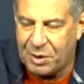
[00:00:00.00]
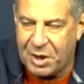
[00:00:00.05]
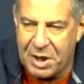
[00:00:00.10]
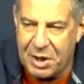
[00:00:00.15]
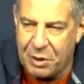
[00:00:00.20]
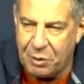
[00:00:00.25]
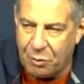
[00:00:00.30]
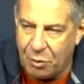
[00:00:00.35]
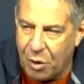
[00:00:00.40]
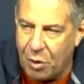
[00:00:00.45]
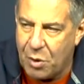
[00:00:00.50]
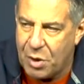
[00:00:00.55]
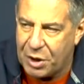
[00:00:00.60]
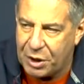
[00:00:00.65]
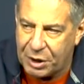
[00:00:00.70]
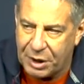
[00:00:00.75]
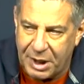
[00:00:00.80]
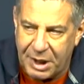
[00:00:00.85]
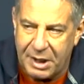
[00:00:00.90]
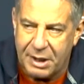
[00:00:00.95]

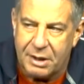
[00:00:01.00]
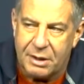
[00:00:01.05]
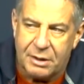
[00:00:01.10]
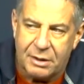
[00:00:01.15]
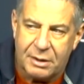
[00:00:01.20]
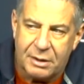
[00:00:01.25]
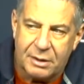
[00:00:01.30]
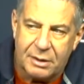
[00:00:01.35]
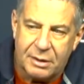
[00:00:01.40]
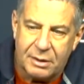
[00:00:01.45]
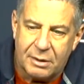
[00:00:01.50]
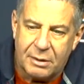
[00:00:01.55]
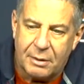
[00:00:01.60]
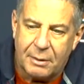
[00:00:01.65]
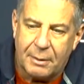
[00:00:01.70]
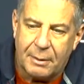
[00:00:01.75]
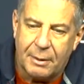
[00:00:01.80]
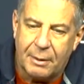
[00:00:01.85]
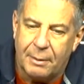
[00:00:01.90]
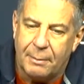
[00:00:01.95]
heroically,
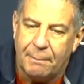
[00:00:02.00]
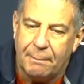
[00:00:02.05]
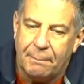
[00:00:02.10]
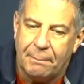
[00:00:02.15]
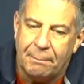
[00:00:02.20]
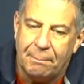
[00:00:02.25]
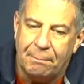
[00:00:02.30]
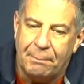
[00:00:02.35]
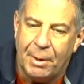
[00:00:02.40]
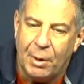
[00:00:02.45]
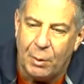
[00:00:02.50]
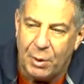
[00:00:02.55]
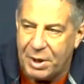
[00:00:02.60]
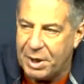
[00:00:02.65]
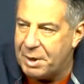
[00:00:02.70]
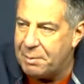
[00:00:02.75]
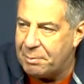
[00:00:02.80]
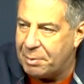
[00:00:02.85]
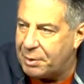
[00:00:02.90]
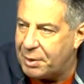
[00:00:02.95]
but we
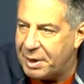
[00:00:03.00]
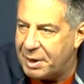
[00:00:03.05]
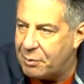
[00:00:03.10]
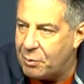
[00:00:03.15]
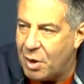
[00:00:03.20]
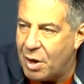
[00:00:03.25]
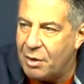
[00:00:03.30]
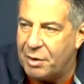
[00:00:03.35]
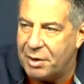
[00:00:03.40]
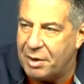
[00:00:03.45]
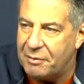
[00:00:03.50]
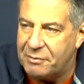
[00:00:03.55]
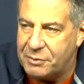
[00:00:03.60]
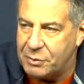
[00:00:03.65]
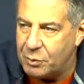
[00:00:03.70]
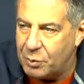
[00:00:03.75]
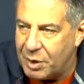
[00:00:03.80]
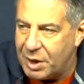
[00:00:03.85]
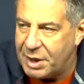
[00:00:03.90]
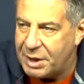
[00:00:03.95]
didn't play well enough
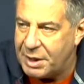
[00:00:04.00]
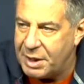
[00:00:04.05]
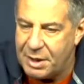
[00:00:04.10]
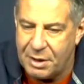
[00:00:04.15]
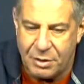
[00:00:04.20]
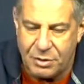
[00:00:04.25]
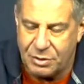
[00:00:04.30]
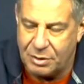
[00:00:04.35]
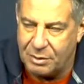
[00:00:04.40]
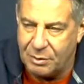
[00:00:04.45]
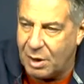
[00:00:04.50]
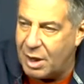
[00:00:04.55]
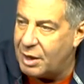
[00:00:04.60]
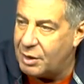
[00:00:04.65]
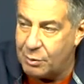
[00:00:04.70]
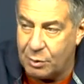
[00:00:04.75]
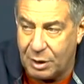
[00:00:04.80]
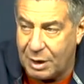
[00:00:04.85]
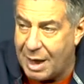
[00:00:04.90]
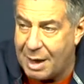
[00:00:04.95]
to win, and there
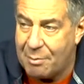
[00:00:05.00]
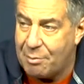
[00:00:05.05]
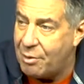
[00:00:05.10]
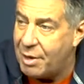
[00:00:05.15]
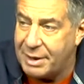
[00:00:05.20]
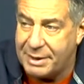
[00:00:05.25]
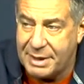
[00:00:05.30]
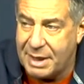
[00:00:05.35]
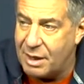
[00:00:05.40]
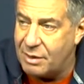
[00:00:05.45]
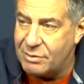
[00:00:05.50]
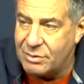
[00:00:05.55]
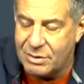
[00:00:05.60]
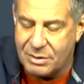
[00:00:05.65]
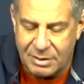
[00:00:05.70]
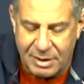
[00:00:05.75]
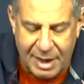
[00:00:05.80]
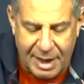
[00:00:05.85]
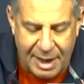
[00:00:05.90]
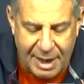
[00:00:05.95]
were a lot of
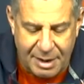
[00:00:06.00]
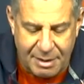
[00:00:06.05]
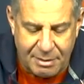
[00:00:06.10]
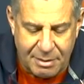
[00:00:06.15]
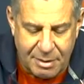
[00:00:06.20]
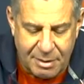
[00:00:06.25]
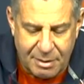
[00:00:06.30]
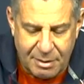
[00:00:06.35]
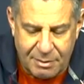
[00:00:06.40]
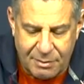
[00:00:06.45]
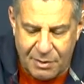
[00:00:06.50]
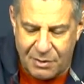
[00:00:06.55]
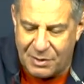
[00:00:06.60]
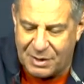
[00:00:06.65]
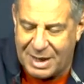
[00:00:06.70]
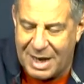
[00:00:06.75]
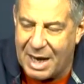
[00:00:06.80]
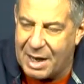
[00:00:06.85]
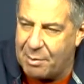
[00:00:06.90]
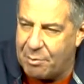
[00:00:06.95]
breakdowns. And they're the
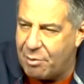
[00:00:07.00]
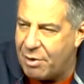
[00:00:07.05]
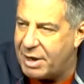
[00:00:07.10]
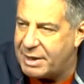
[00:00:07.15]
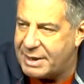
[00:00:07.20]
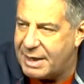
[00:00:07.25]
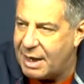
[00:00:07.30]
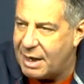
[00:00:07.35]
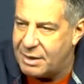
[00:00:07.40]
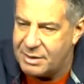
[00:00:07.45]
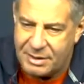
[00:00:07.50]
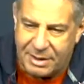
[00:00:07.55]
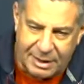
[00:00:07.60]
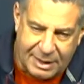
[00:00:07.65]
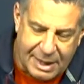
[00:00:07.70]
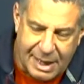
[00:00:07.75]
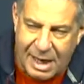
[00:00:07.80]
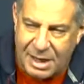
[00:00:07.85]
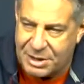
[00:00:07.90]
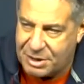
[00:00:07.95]
kind of breakdowns
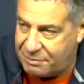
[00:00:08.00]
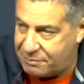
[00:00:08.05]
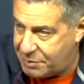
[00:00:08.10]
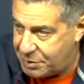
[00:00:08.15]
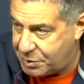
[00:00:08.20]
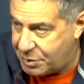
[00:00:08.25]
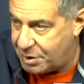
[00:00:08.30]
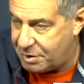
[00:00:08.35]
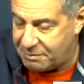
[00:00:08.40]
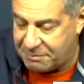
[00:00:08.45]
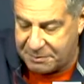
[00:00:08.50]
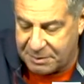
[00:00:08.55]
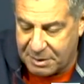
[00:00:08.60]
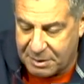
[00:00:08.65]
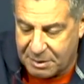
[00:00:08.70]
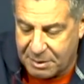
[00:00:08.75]
that, gosh, if you could have...